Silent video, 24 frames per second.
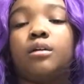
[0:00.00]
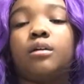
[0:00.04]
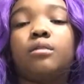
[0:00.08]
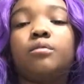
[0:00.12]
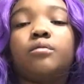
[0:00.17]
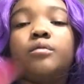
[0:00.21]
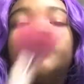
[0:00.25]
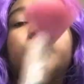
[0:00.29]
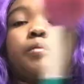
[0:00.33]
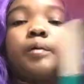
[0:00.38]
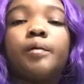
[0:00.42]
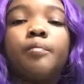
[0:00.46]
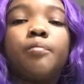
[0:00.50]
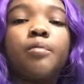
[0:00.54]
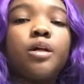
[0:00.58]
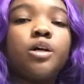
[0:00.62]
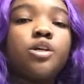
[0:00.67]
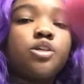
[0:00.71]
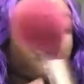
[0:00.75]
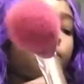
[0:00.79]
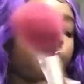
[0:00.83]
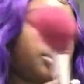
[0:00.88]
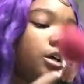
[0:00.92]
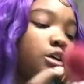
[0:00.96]
And I
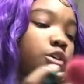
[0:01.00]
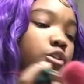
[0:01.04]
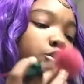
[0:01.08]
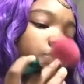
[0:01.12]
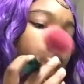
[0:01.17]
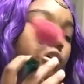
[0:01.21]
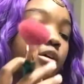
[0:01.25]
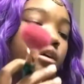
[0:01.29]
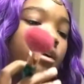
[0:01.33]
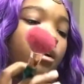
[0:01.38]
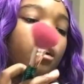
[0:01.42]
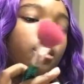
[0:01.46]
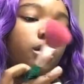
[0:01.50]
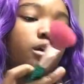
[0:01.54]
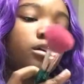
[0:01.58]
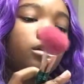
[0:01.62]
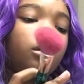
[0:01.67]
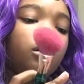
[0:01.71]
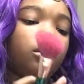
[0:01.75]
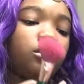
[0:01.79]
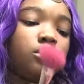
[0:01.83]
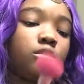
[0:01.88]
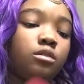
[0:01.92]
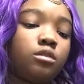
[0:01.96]
also go in with
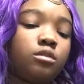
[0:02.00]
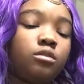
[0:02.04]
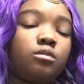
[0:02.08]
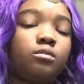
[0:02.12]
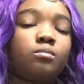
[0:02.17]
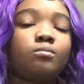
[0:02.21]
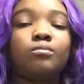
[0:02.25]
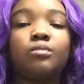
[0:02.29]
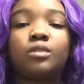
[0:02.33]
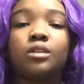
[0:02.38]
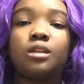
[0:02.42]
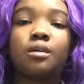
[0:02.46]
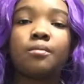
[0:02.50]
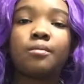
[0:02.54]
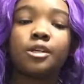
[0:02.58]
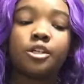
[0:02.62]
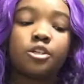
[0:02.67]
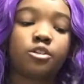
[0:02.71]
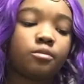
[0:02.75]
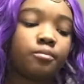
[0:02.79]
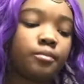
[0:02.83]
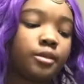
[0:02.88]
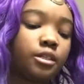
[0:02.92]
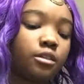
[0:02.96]
a blush brush
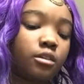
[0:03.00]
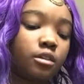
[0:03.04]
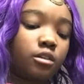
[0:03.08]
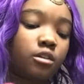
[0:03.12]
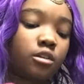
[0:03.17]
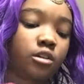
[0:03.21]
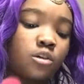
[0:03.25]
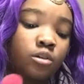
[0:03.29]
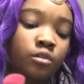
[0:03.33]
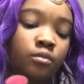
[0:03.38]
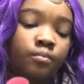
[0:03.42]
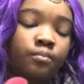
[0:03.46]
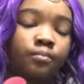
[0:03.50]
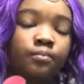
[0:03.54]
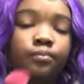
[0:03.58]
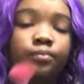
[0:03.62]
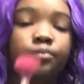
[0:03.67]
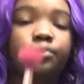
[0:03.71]
and go into